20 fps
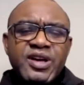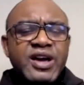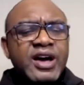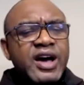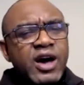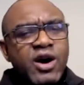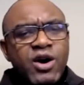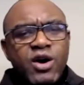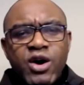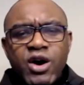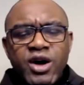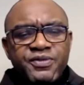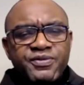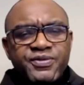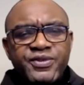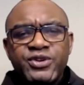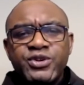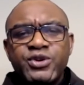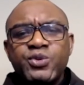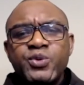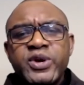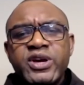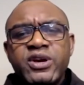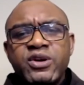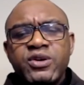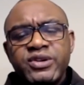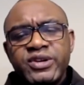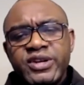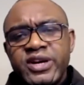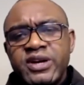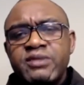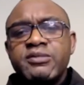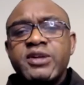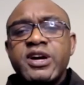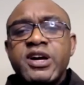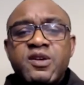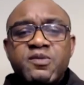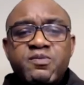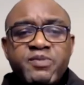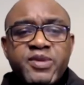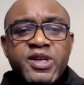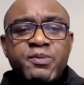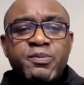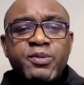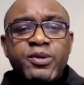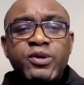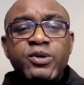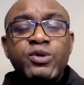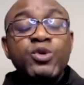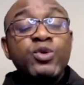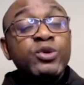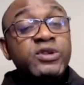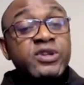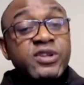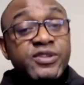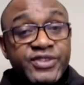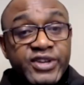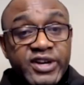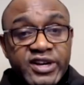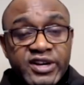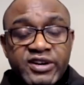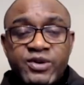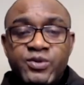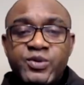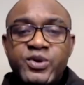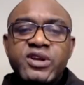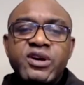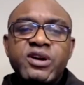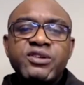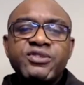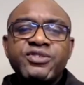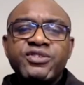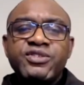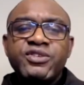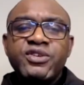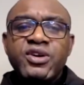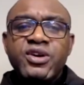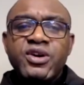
How often do we condemn people who disagree with us